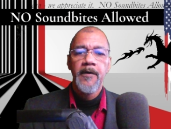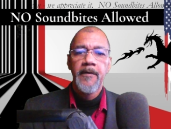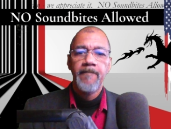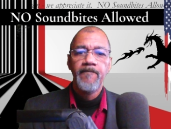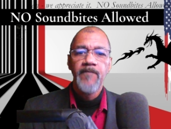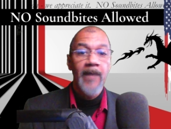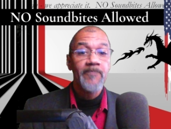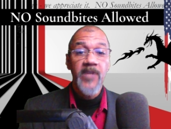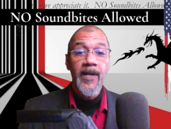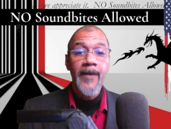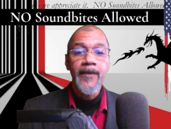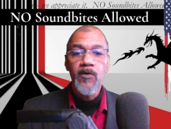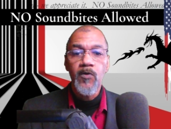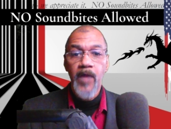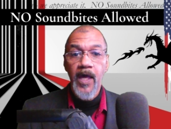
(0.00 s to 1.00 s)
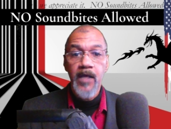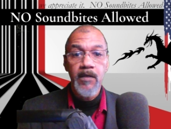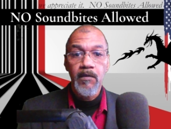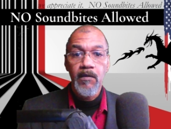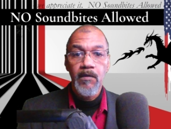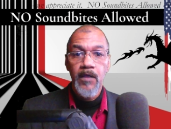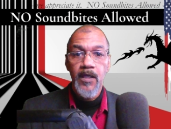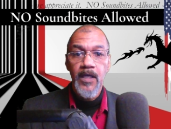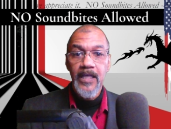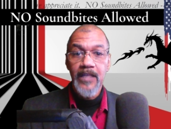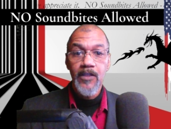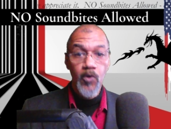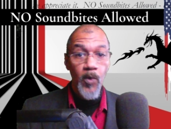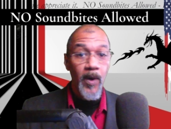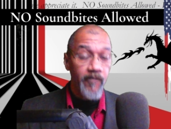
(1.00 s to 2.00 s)
I'm telling you that
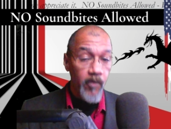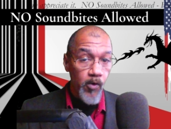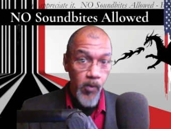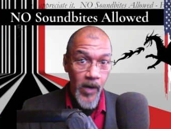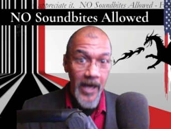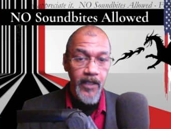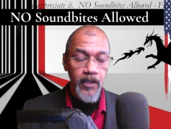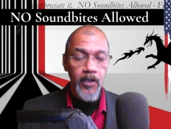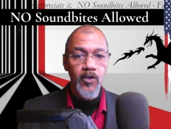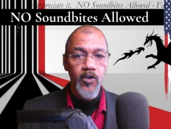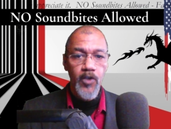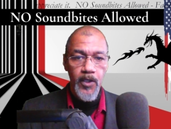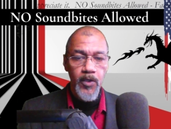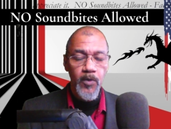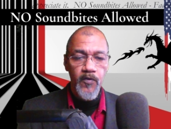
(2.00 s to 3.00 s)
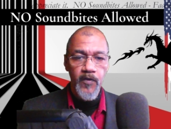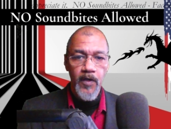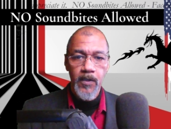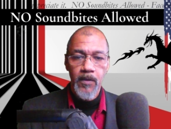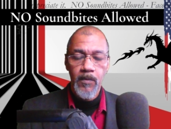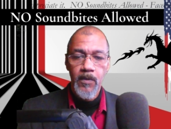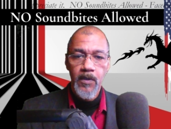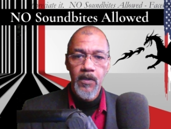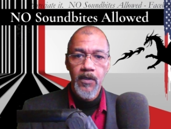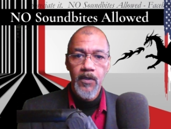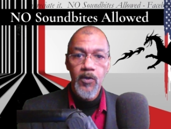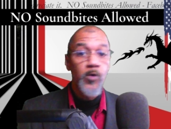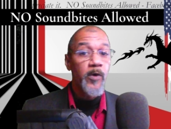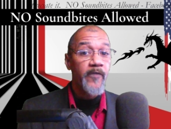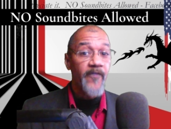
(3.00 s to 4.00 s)
you have a right to do so.
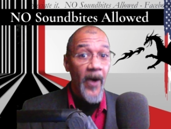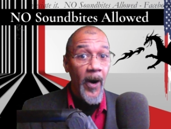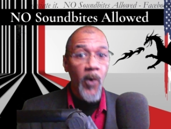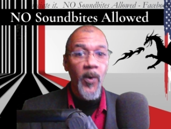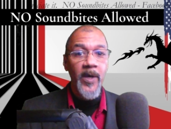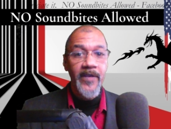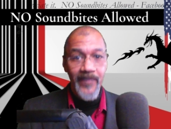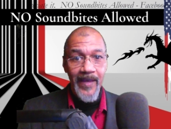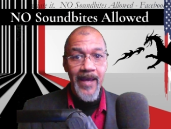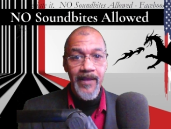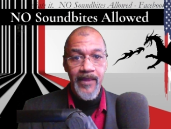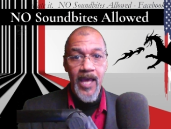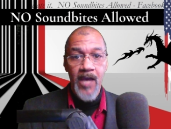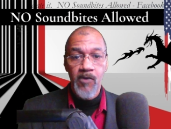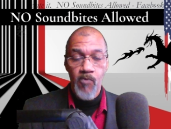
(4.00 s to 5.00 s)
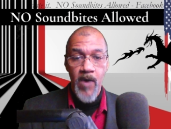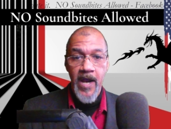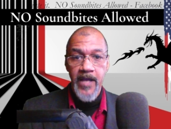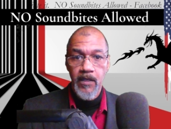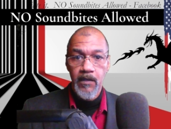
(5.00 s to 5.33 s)
You have always had that right.